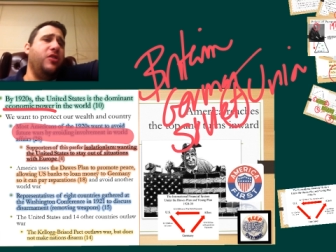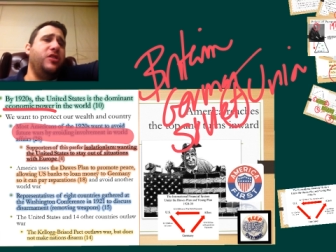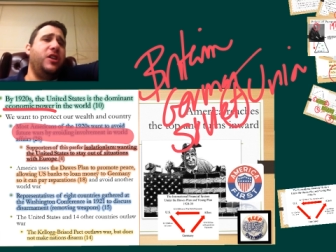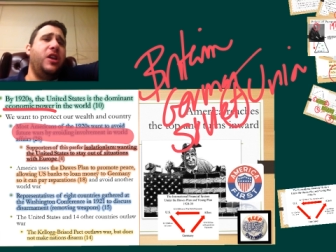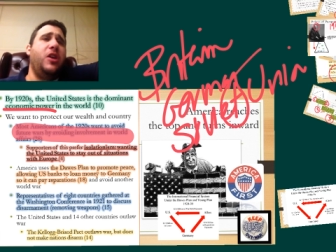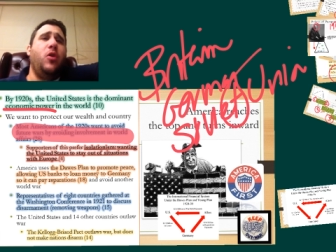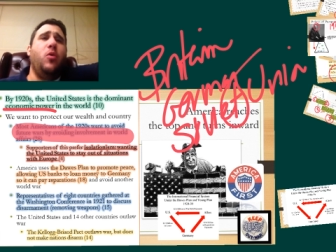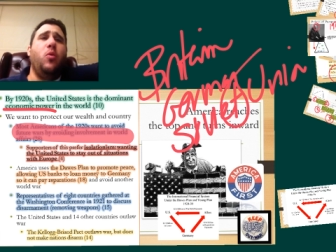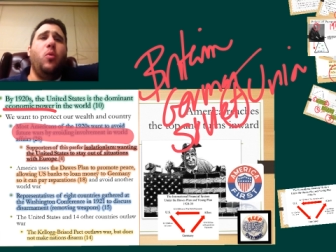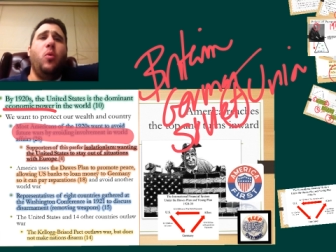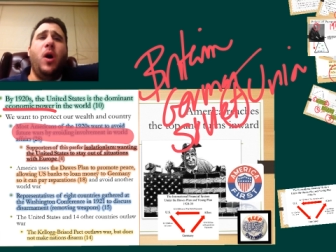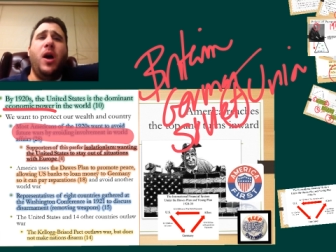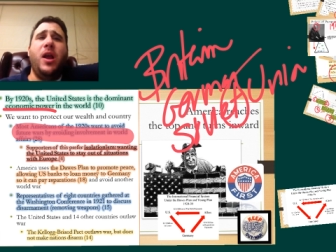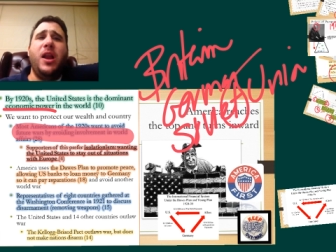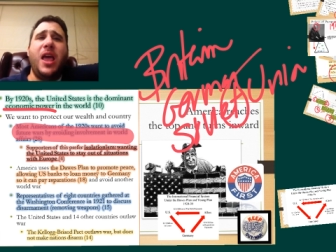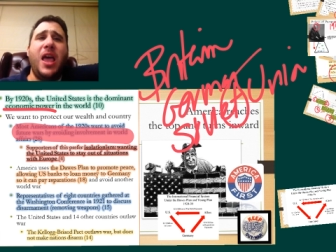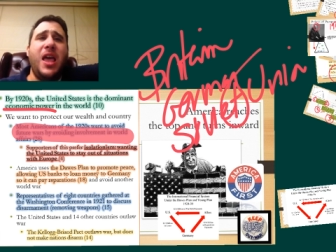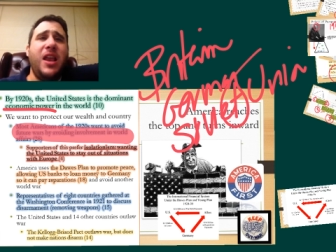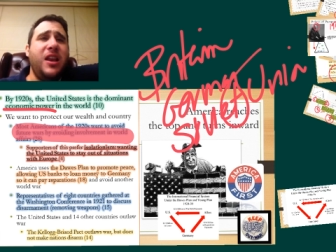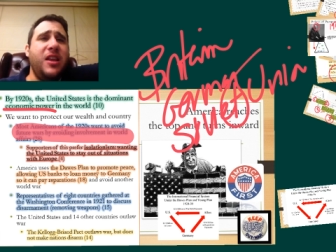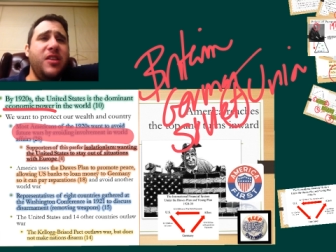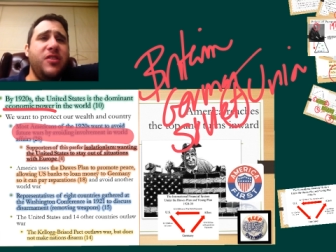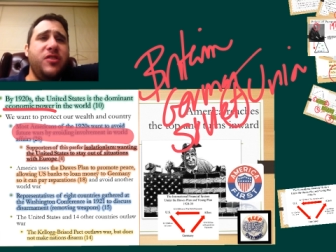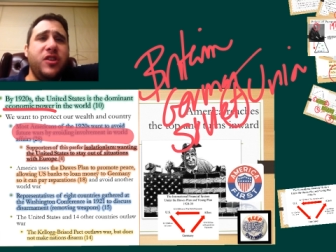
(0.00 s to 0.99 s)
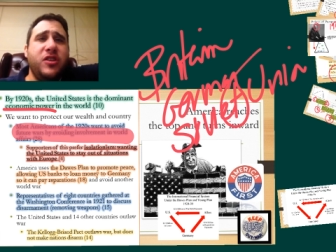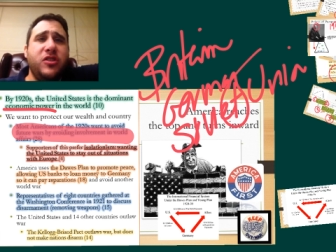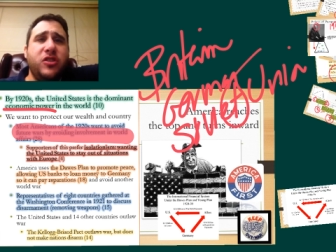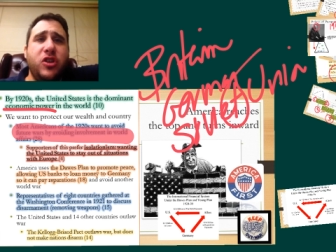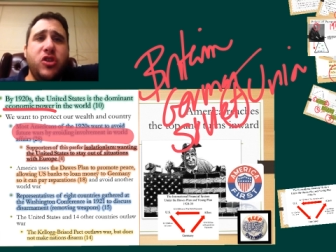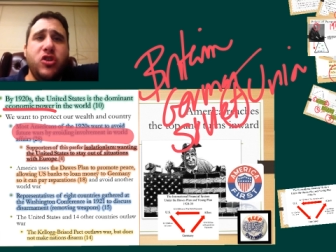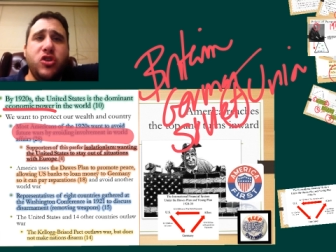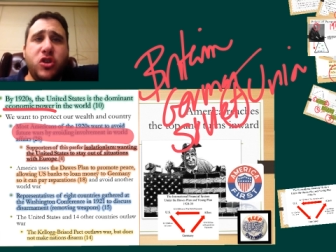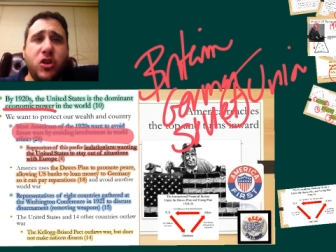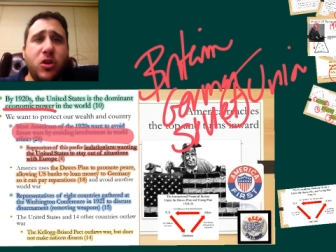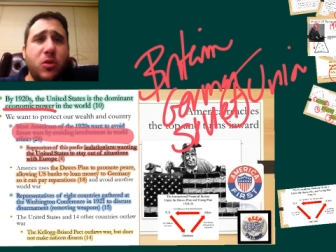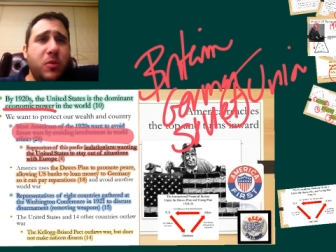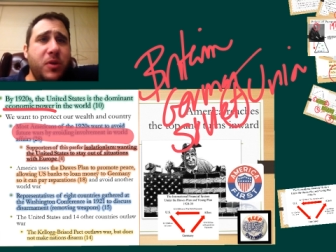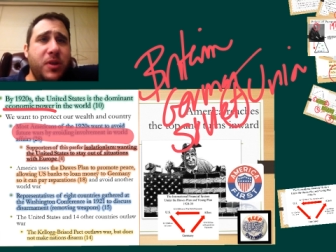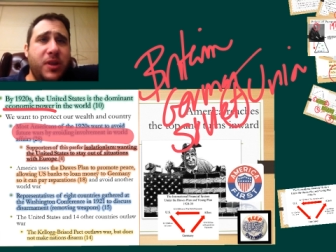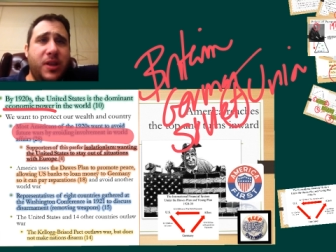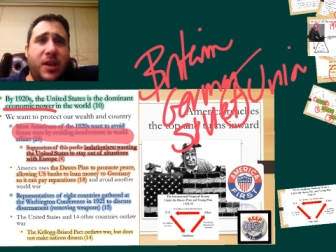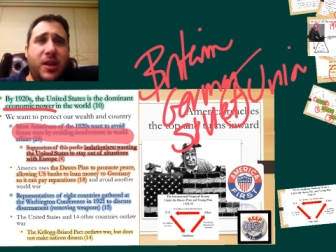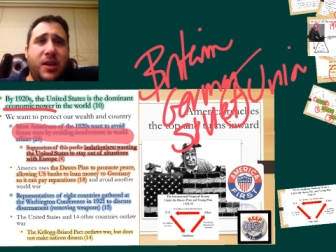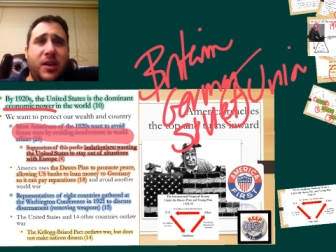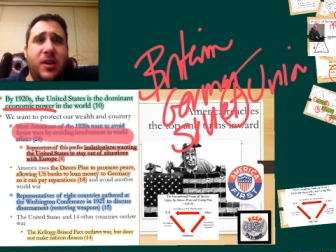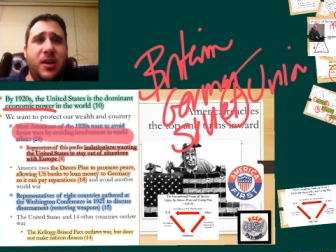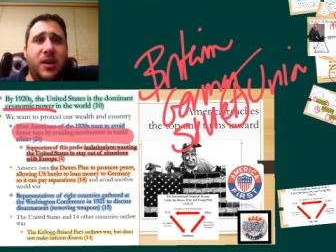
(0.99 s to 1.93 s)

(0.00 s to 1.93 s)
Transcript: They don't want anything to do with it.